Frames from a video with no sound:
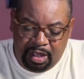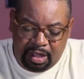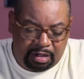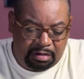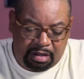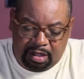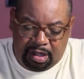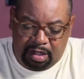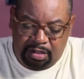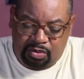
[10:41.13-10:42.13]
In
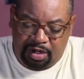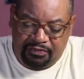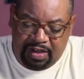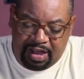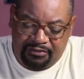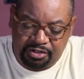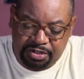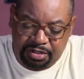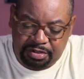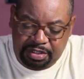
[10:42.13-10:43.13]
25
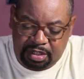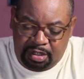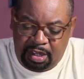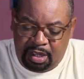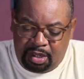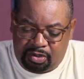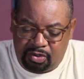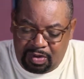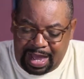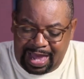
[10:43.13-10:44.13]
verse 13,
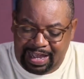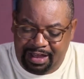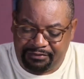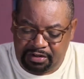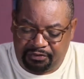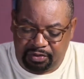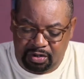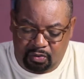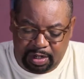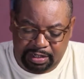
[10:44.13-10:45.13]
do not have
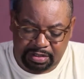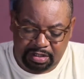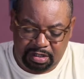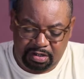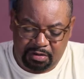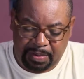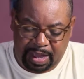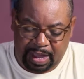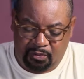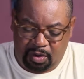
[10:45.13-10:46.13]
differing weights in your
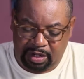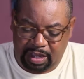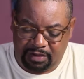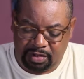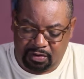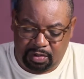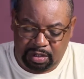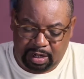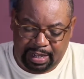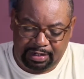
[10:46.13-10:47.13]
bag, one heavy and
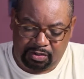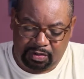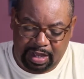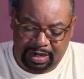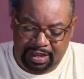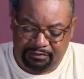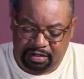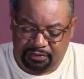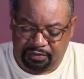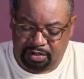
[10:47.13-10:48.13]
one light. Do not have
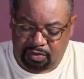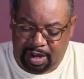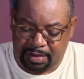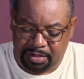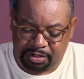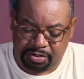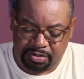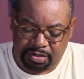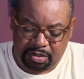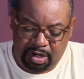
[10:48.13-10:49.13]
differing dry
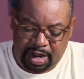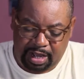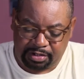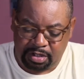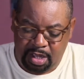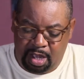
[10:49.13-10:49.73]
measures in your house,